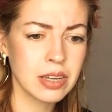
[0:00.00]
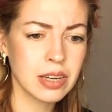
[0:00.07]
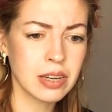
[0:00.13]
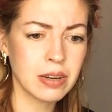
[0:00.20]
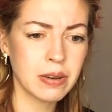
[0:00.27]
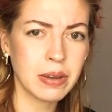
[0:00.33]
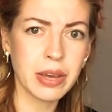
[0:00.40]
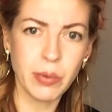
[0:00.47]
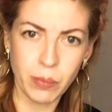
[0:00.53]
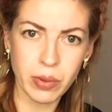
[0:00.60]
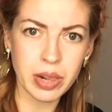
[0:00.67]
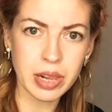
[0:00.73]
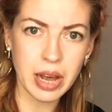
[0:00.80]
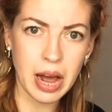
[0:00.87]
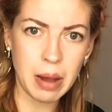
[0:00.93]
Uh, it
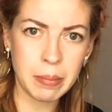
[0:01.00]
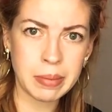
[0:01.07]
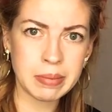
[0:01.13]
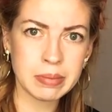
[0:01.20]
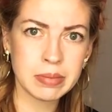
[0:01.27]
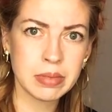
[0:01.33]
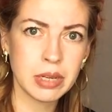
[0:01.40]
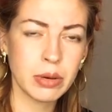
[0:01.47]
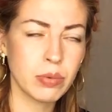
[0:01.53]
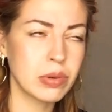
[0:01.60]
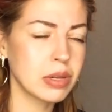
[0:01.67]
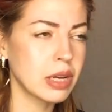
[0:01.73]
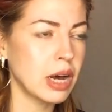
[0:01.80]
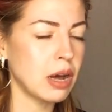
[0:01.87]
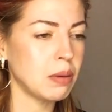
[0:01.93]
will come. It
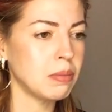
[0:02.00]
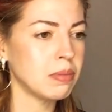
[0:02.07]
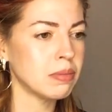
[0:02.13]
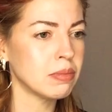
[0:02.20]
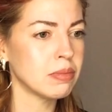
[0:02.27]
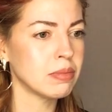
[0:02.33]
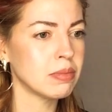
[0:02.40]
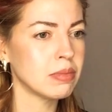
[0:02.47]
will come.